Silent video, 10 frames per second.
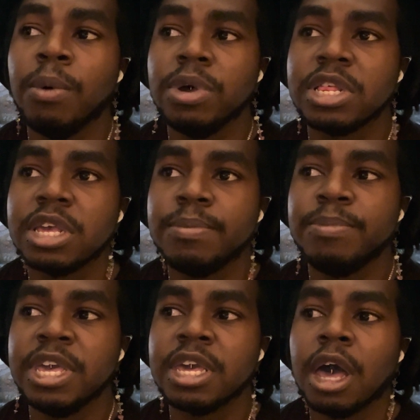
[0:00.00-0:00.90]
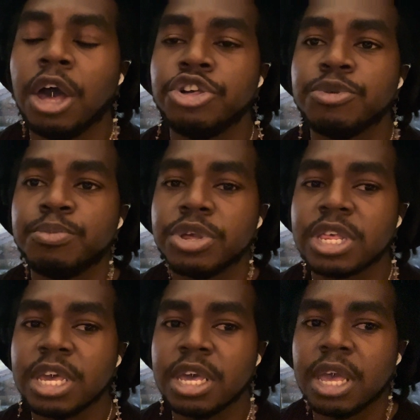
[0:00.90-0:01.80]
wasn't being
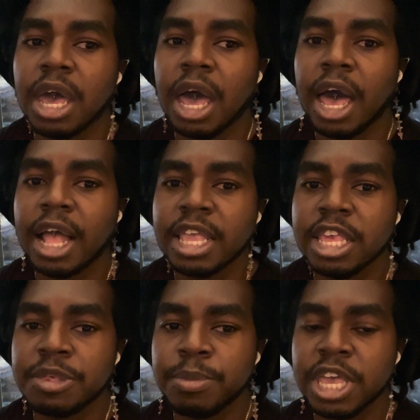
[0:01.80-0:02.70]
100% honest,